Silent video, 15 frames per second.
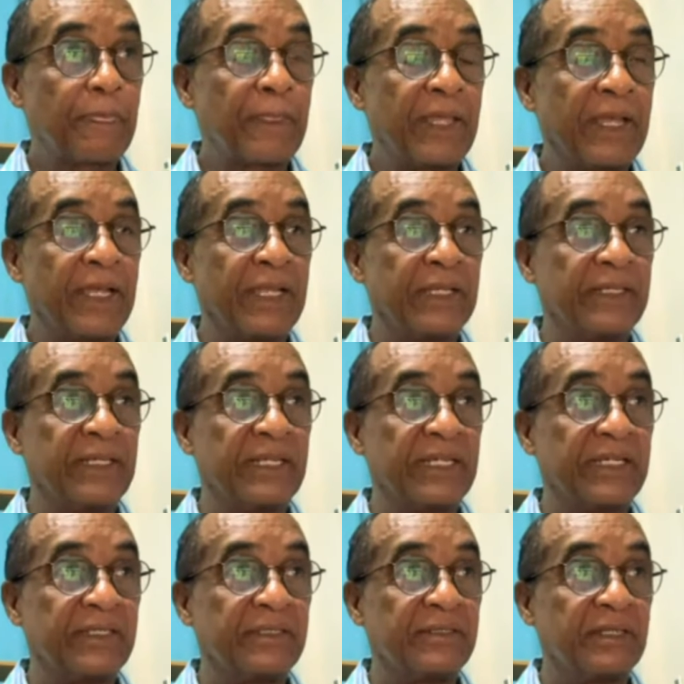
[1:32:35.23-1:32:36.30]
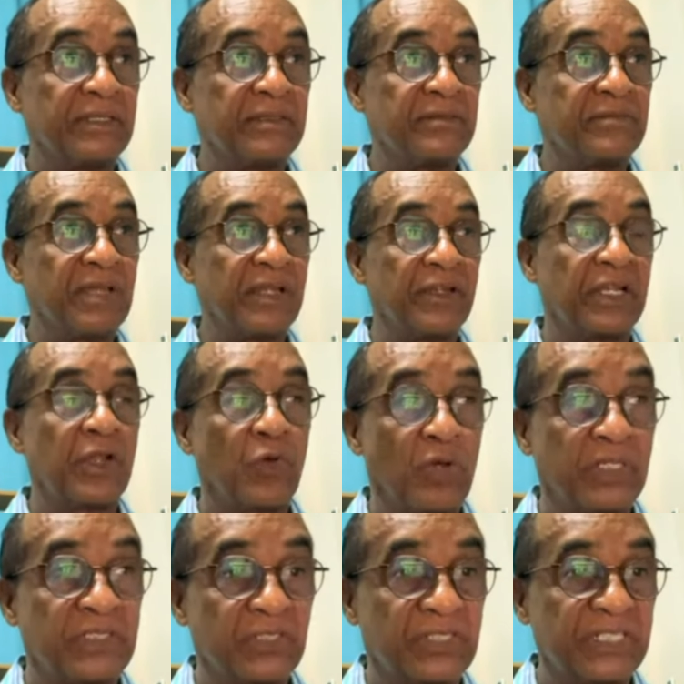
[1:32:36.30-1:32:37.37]
and then another
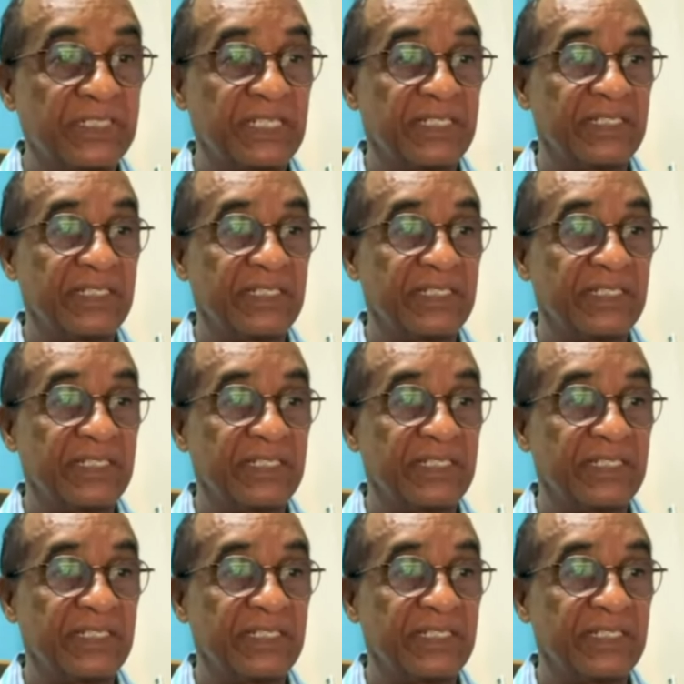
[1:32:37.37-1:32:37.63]
one took it,